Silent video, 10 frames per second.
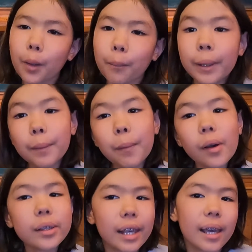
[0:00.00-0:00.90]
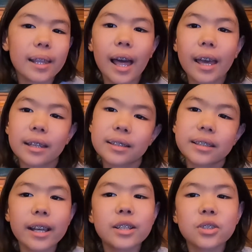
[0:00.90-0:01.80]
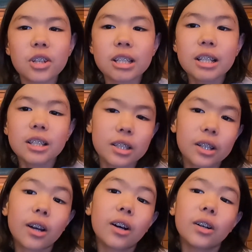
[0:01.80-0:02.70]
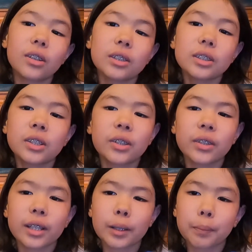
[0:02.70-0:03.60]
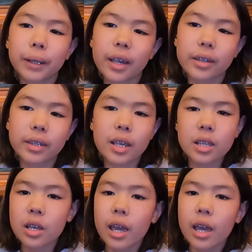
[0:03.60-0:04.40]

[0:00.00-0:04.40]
People say that it's dangerous to go to these places